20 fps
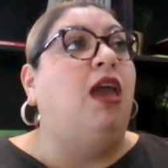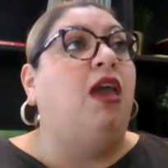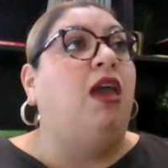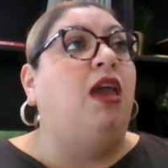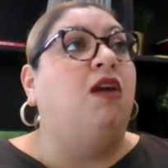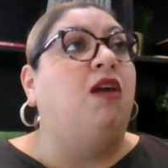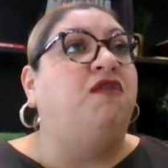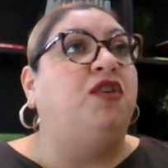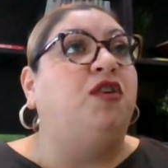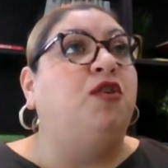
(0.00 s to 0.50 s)

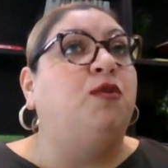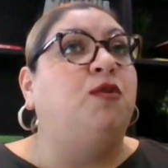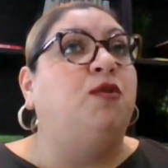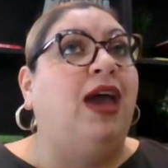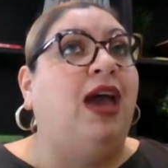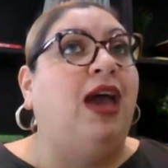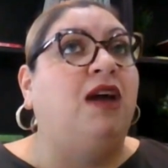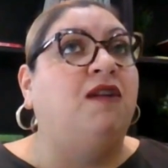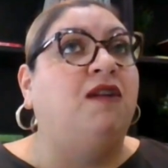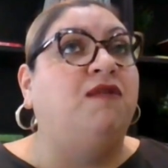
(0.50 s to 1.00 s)
if you
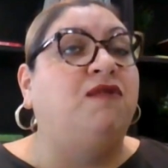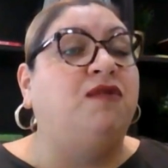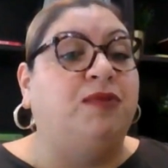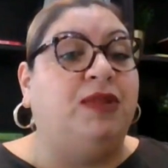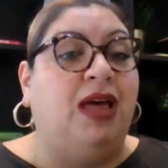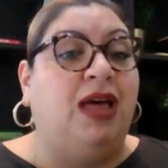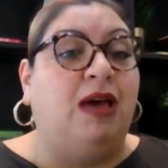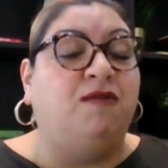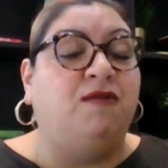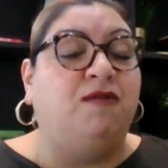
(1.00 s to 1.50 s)
have a
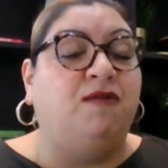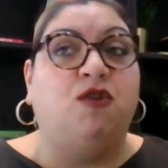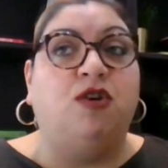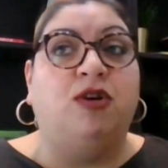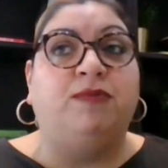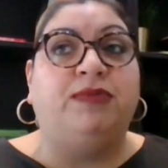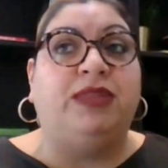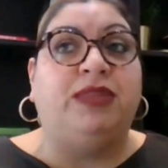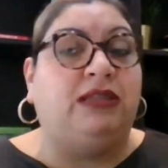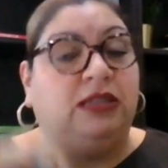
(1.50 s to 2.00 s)

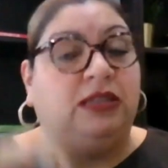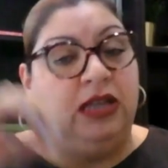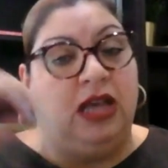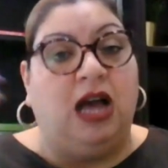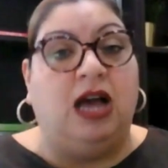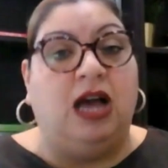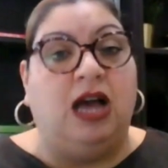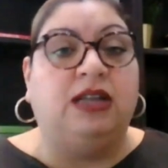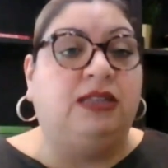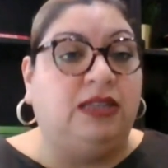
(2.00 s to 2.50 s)
platform that's
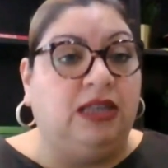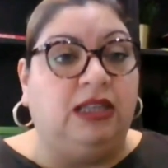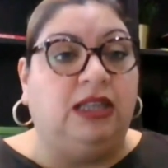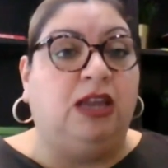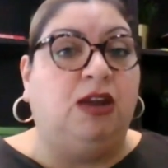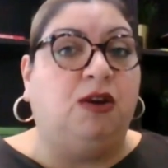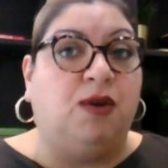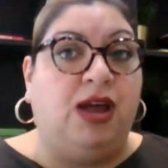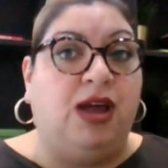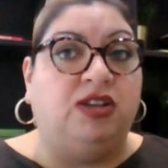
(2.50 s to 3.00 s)

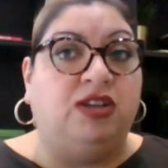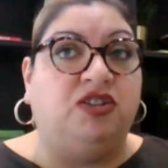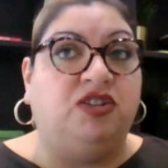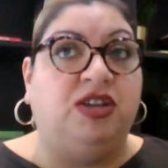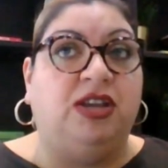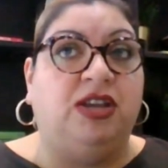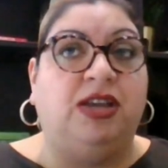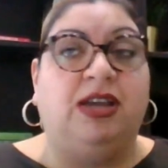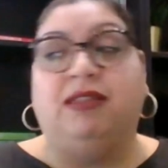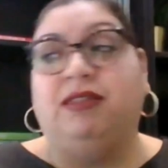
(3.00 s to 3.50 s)
constantly
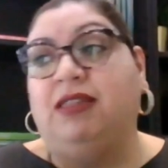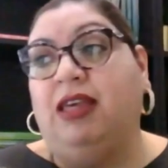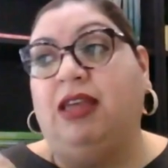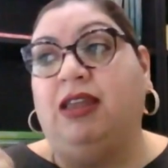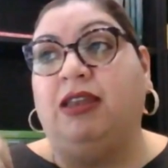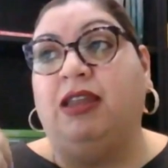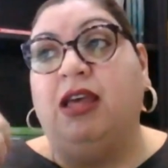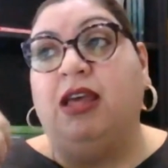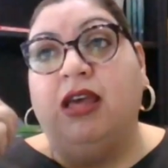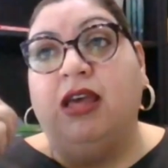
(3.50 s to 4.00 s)
crashing and
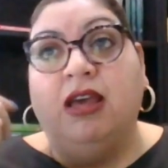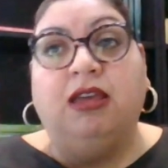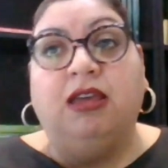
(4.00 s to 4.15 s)
then,